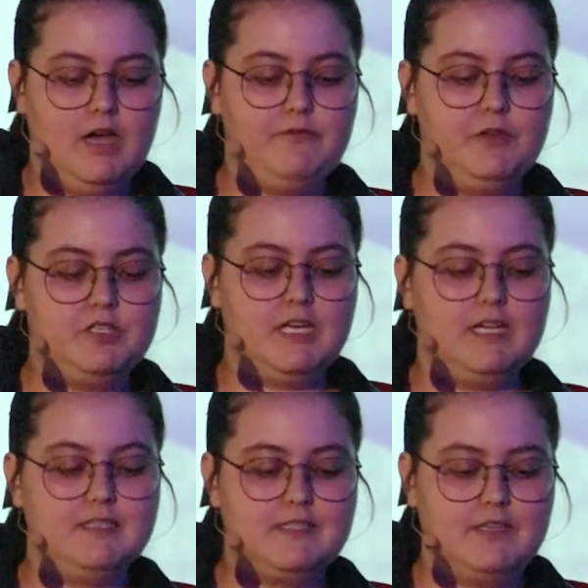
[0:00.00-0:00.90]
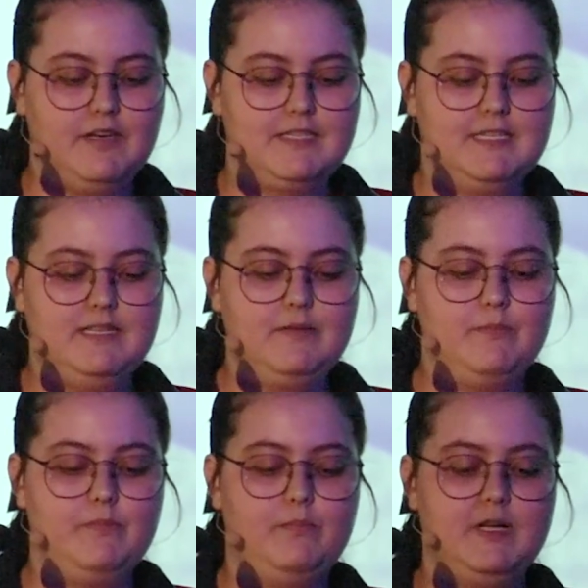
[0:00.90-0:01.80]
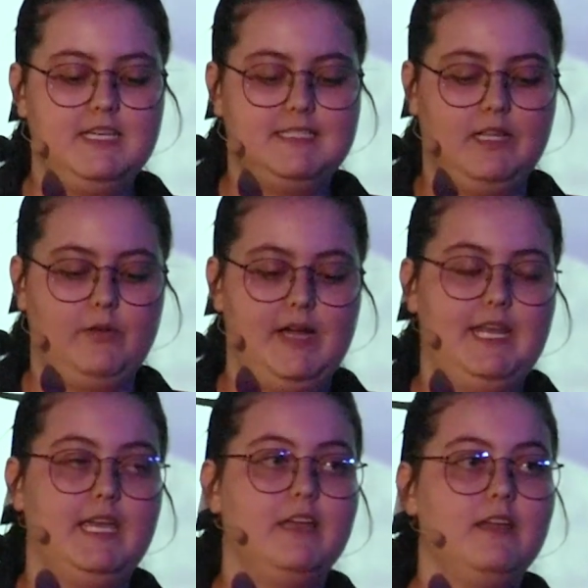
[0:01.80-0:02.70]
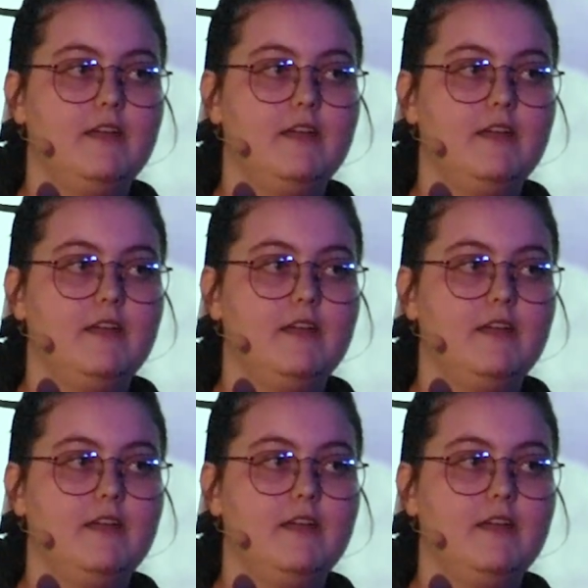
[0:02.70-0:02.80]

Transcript: a future uncertain but exhilarating